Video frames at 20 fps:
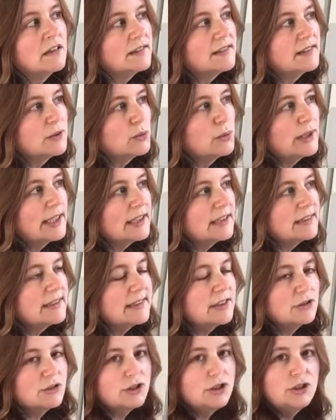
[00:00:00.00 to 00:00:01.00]
So we can
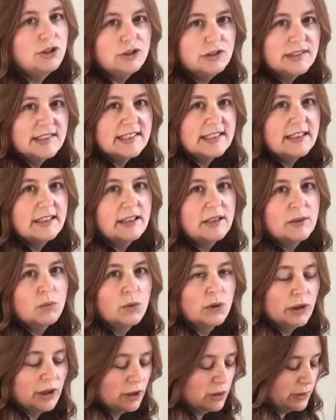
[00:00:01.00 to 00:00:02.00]
still use it and
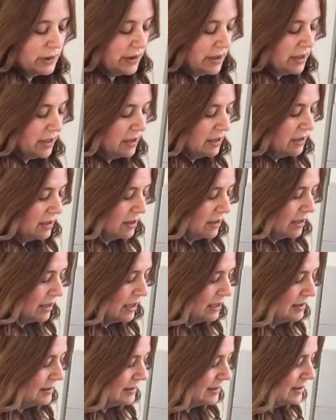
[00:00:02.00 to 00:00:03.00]
work with it
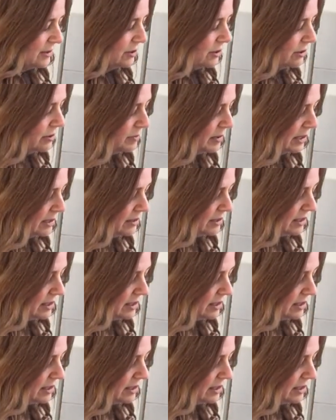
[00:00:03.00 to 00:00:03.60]
and it's not a big